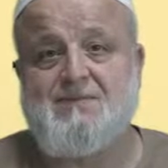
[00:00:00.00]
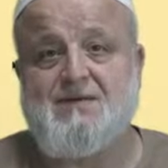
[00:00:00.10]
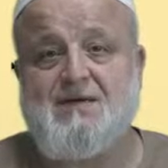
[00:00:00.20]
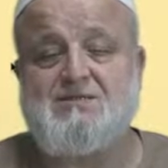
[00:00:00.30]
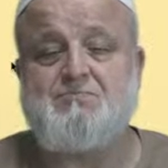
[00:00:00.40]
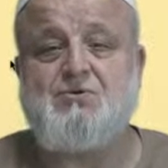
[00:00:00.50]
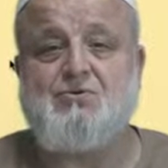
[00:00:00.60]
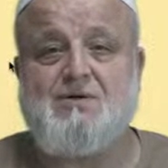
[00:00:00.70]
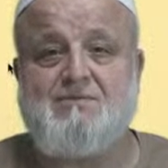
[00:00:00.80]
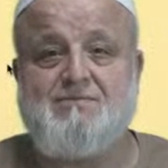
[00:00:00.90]
as
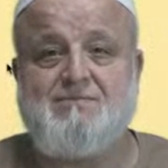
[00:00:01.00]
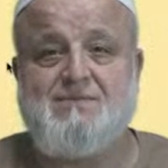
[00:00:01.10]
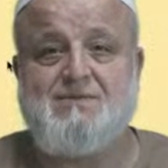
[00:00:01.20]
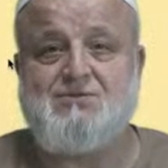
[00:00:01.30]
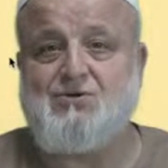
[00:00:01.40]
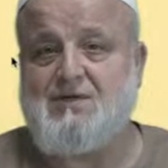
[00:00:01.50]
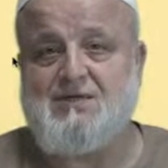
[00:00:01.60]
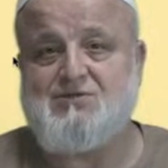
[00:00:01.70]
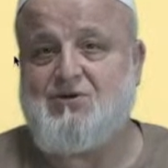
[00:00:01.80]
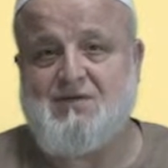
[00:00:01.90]
pure. So it
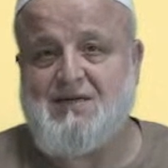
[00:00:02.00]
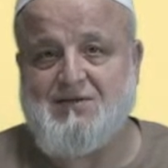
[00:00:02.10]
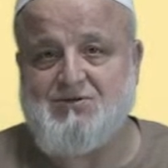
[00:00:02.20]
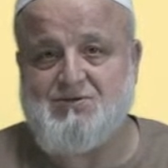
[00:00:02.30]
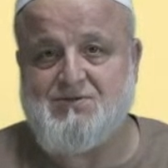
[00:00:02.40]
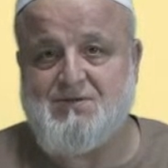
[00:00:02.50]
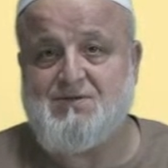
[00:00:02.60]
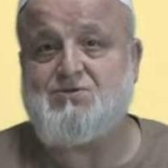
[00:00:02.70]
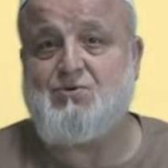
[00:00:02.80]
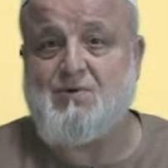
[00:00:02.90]
is not najas.
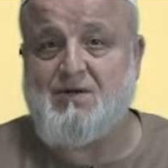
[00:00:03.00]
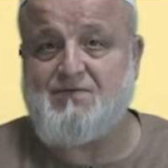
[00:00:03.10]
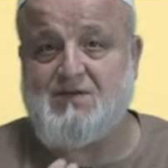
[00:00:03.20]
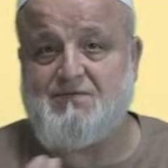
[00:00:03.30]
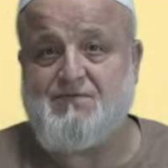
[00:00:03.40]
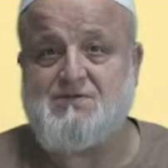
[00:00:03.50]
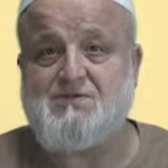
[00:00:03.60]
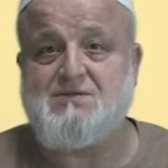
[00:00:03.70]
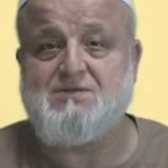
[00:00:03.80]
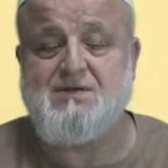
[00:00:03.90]
So one of the
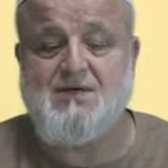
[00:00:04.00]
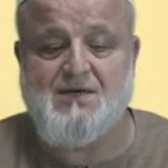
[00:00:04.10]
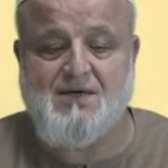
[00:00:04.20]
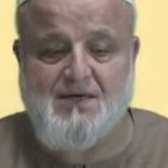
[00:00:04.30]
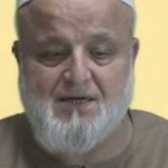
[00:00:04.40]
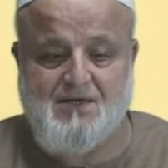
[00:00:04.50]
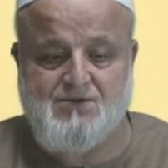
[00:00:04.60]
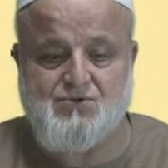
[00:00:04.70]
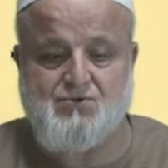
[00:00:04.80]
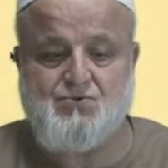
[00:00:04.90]
differences in our
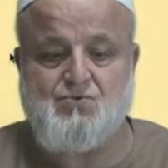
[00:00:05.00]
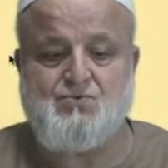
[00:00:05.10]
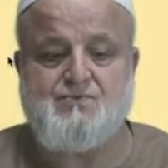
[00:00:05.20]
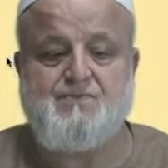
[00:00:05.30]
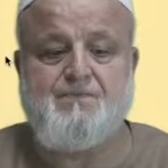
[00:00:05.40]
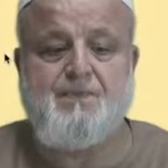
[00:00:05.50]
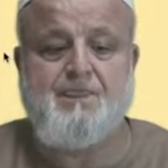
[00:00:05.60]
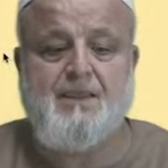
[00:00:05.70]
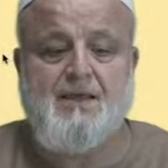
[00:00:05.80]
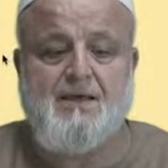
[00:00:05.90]
school.
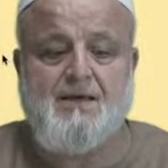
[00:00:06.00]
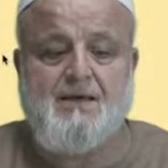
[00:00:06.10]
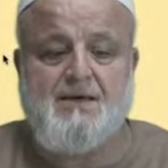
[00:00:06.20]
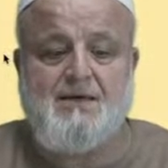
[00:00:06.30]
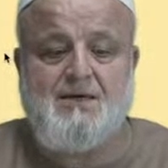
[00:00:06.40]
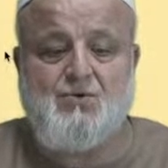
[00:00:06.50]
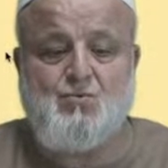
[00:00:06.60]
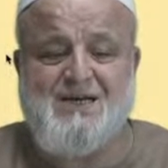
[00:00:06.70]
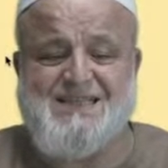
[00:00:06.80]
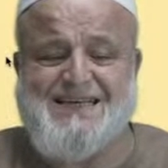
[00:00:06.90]

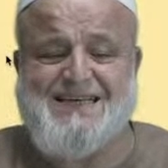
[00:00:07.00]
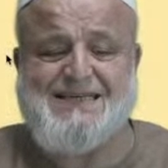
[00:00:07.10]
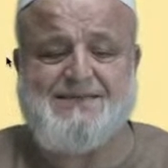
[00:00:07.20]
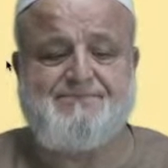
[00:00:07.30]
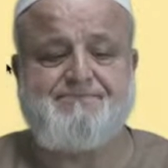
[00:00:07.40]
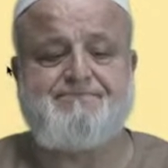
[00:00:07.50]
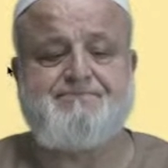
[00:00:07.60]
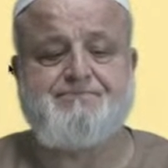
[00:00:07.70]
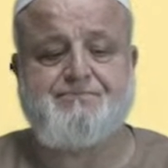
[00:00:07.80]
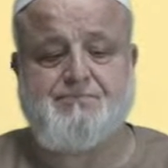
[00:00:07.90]
Wadi
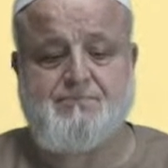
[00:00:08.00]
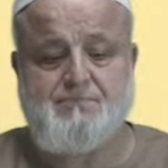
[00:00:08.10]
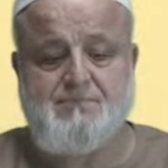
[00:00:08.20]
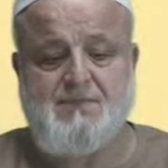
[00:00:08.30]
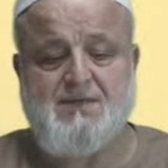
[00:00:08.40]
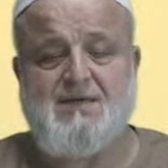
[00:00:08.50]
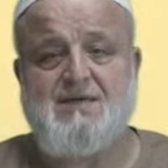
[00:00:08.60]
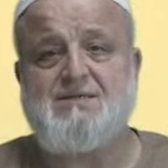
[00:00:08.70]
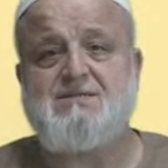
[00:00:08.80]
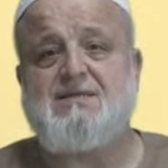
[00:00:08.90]

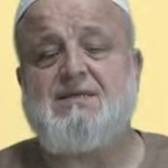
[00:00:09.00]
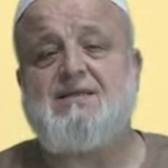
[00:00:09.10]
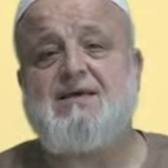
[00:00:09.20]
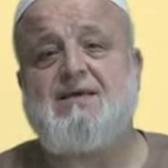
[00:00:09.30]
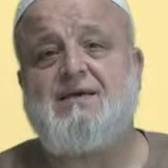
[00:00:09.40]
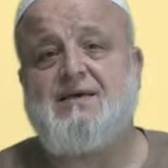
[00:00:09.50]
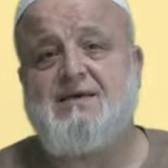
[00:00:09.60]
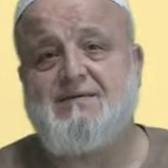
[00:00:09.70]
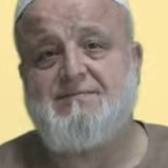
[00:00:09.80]
is the thick